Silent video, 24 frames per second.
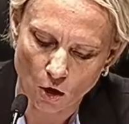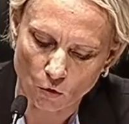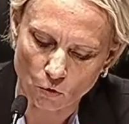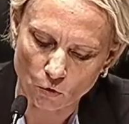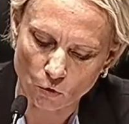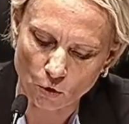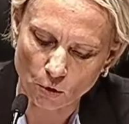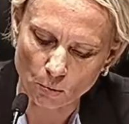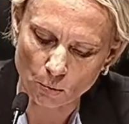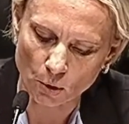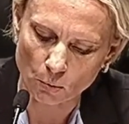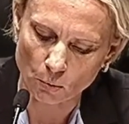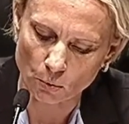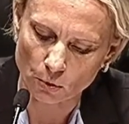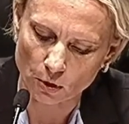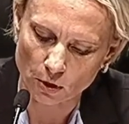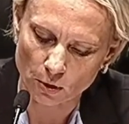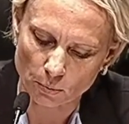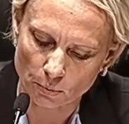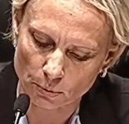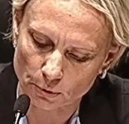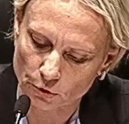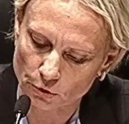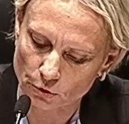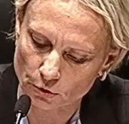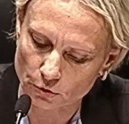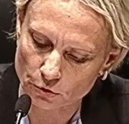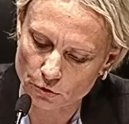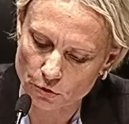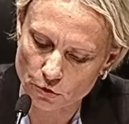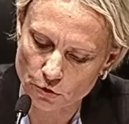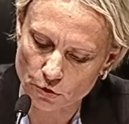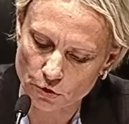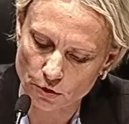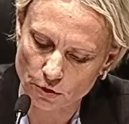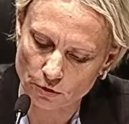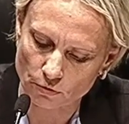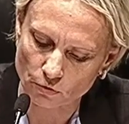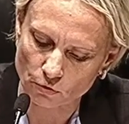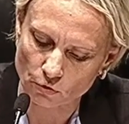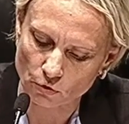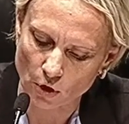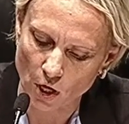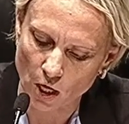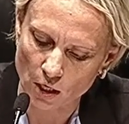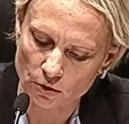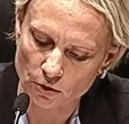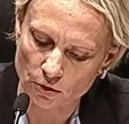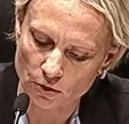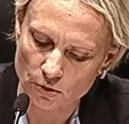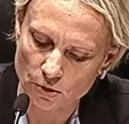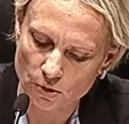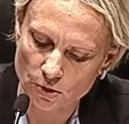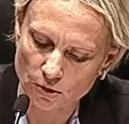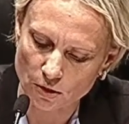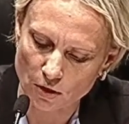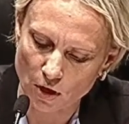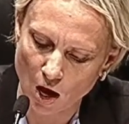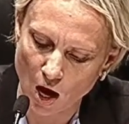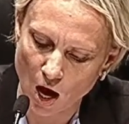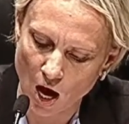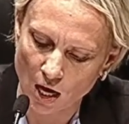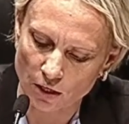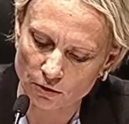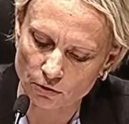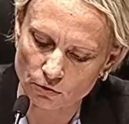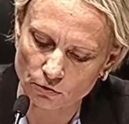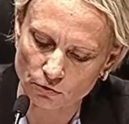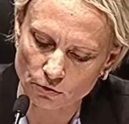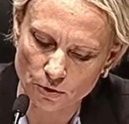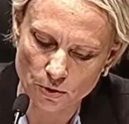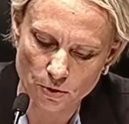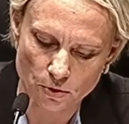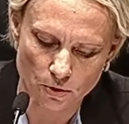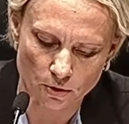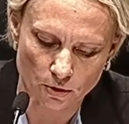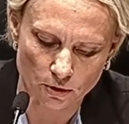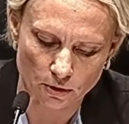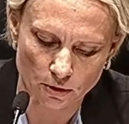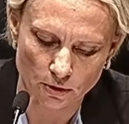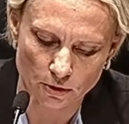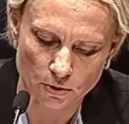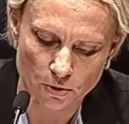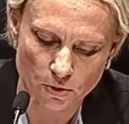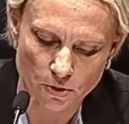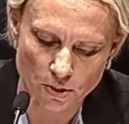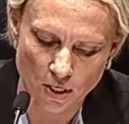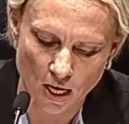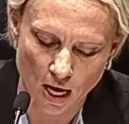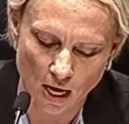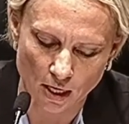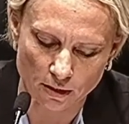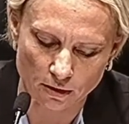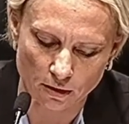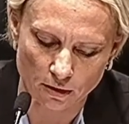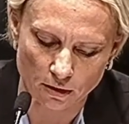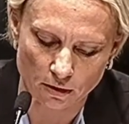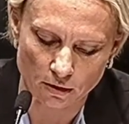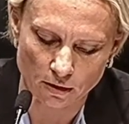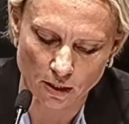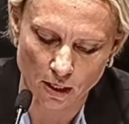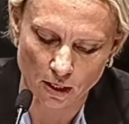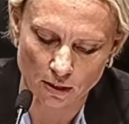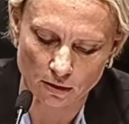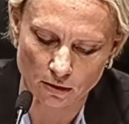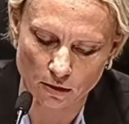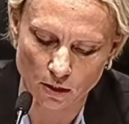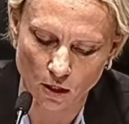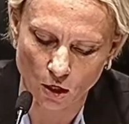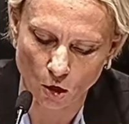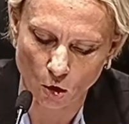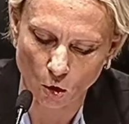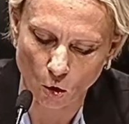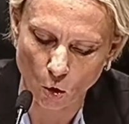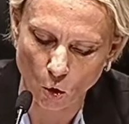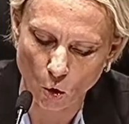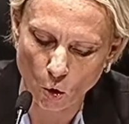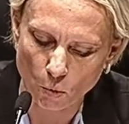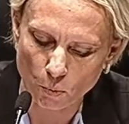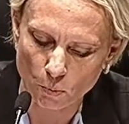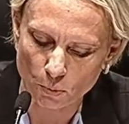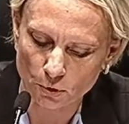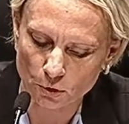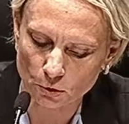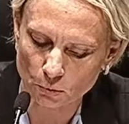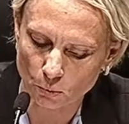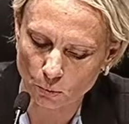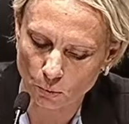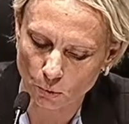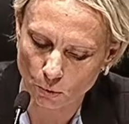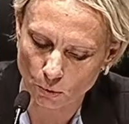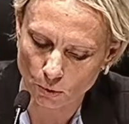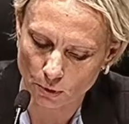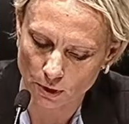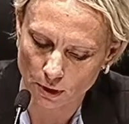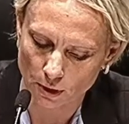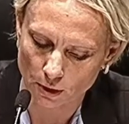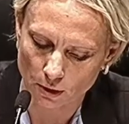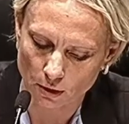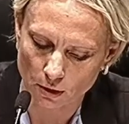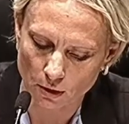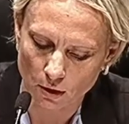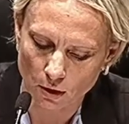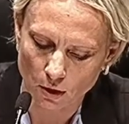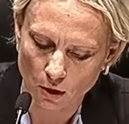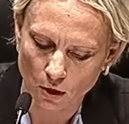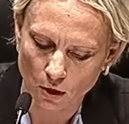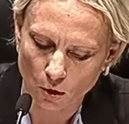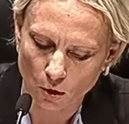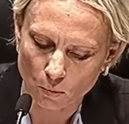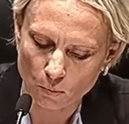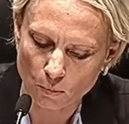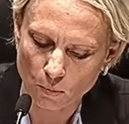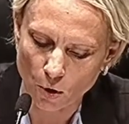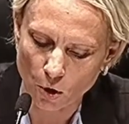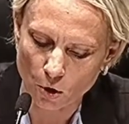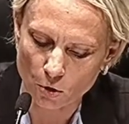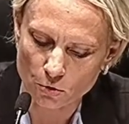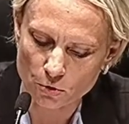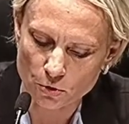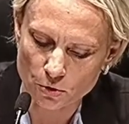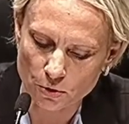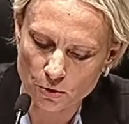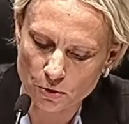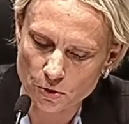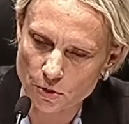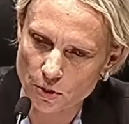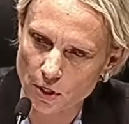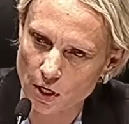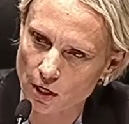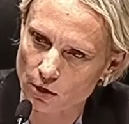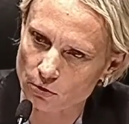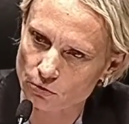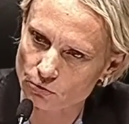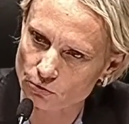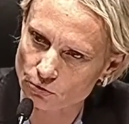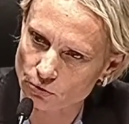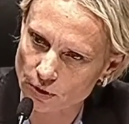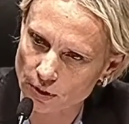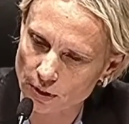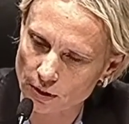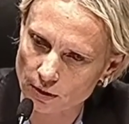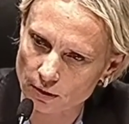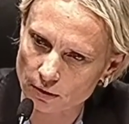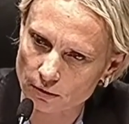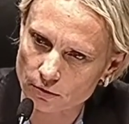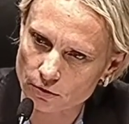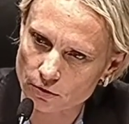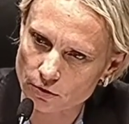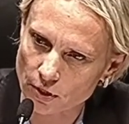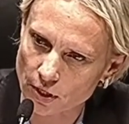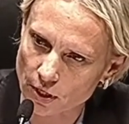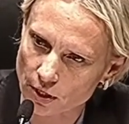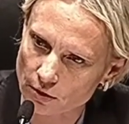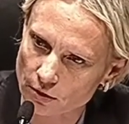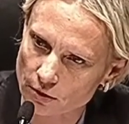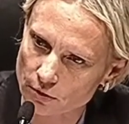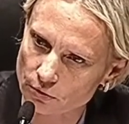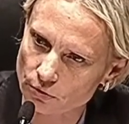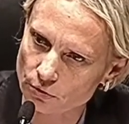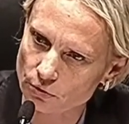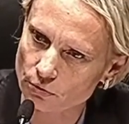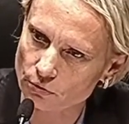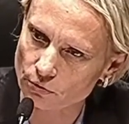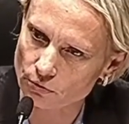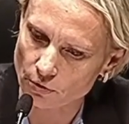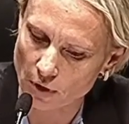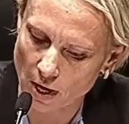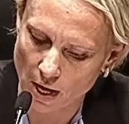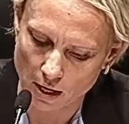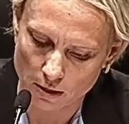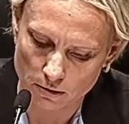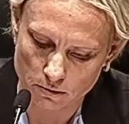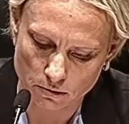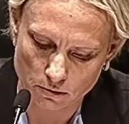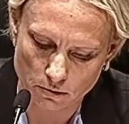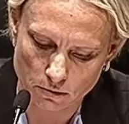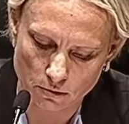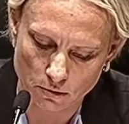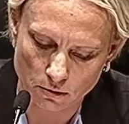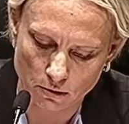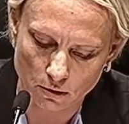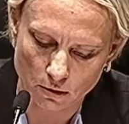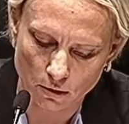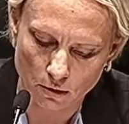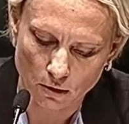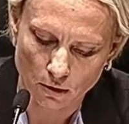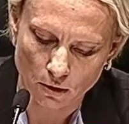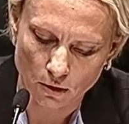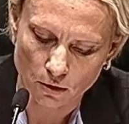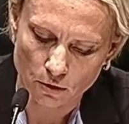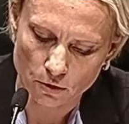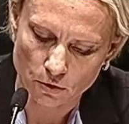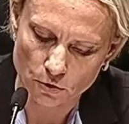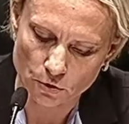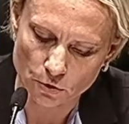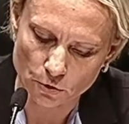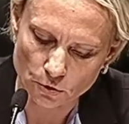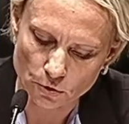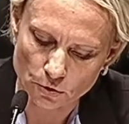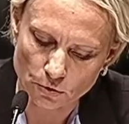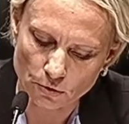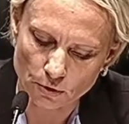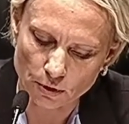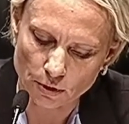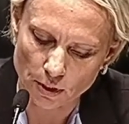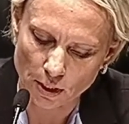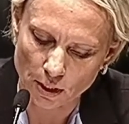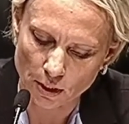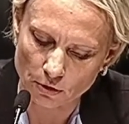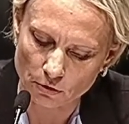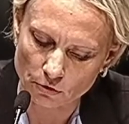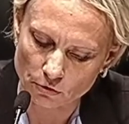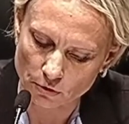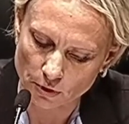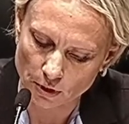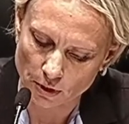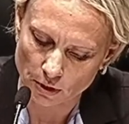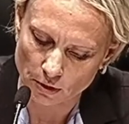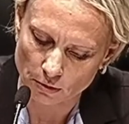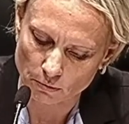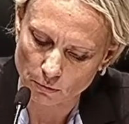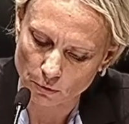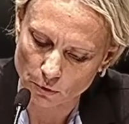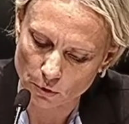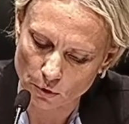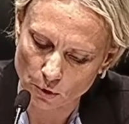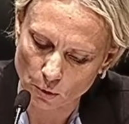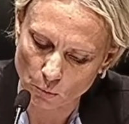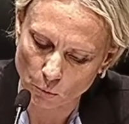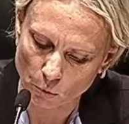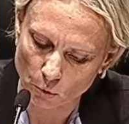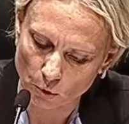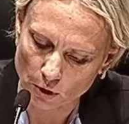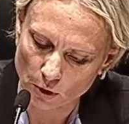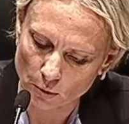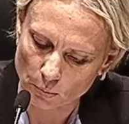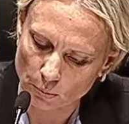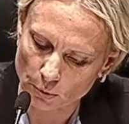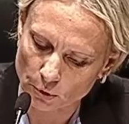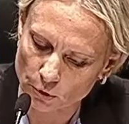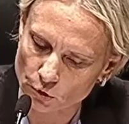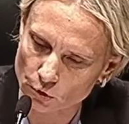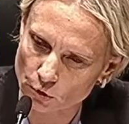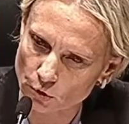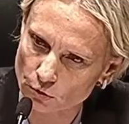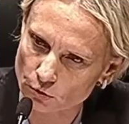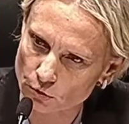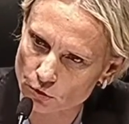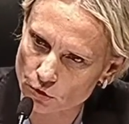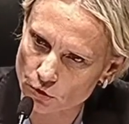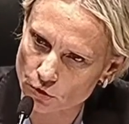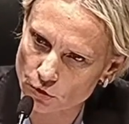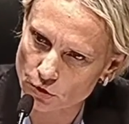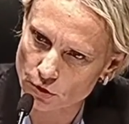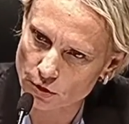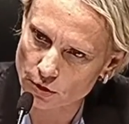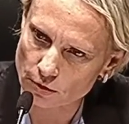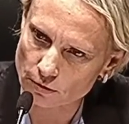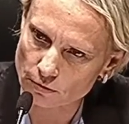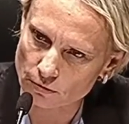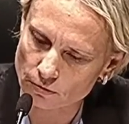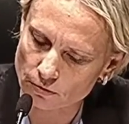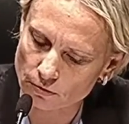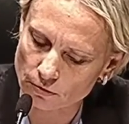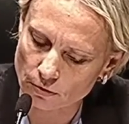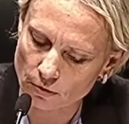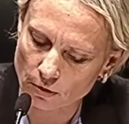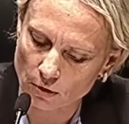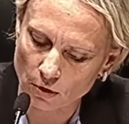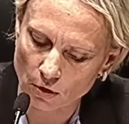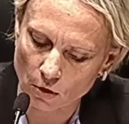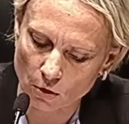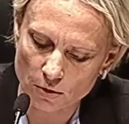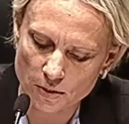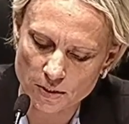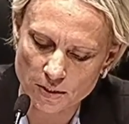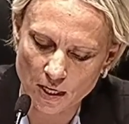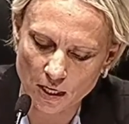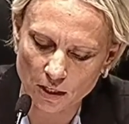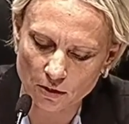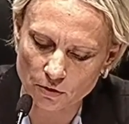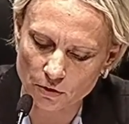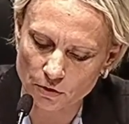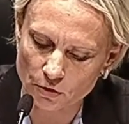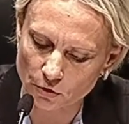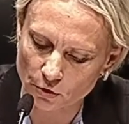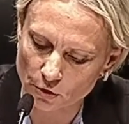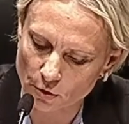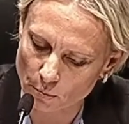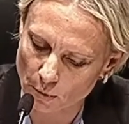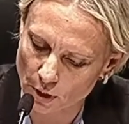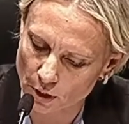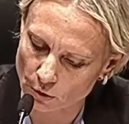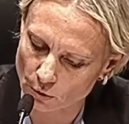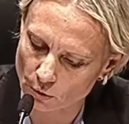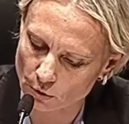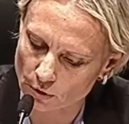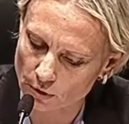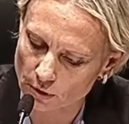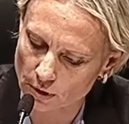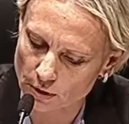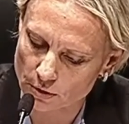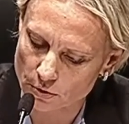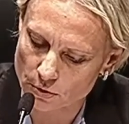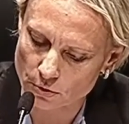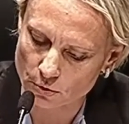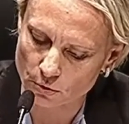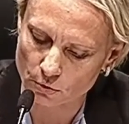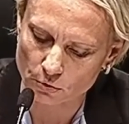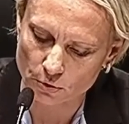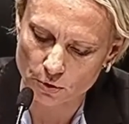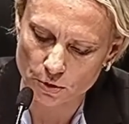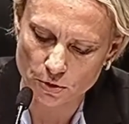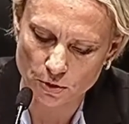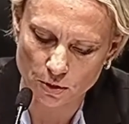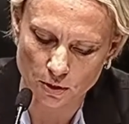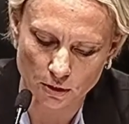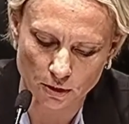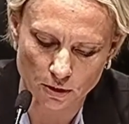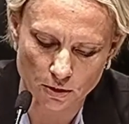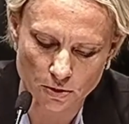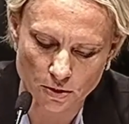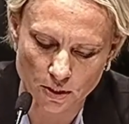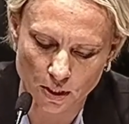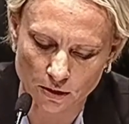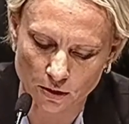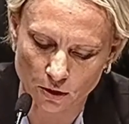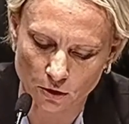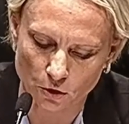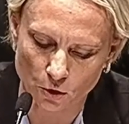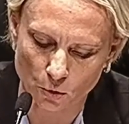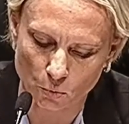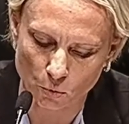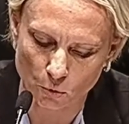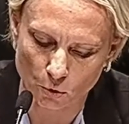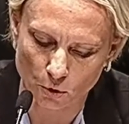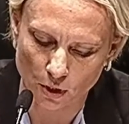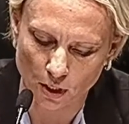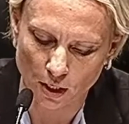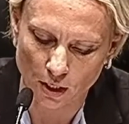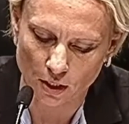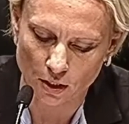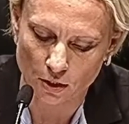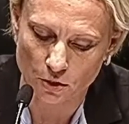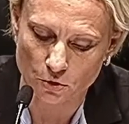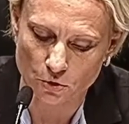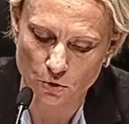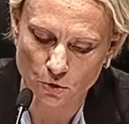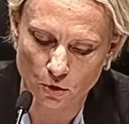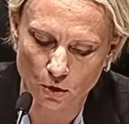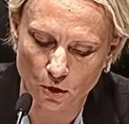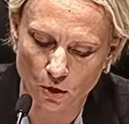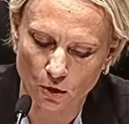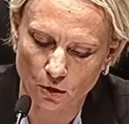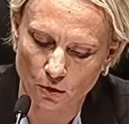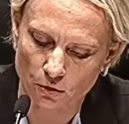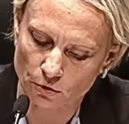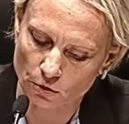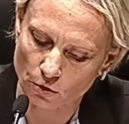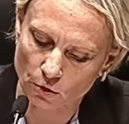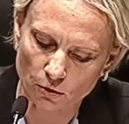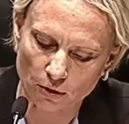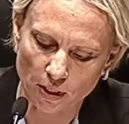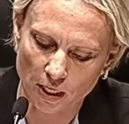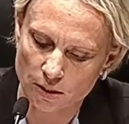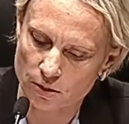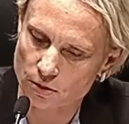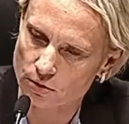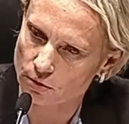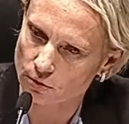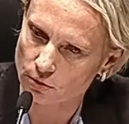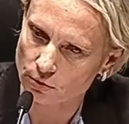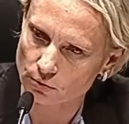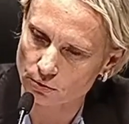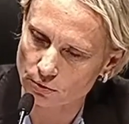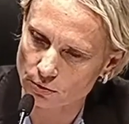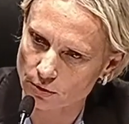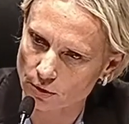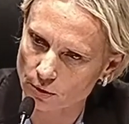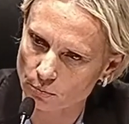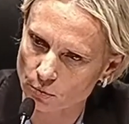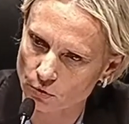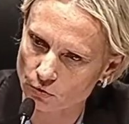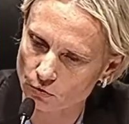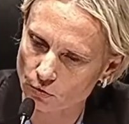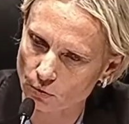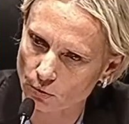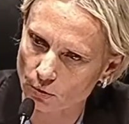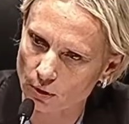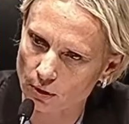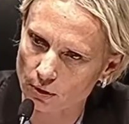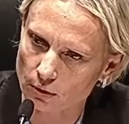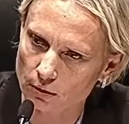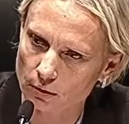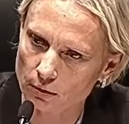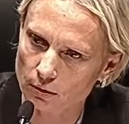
Former Border Patrol Chief Rodney Scott recently said that the open border poses a real terror threat do you agree with the Border Patrol Chief or Secretary Mayorkas, who recently said that the border is no less secure than before?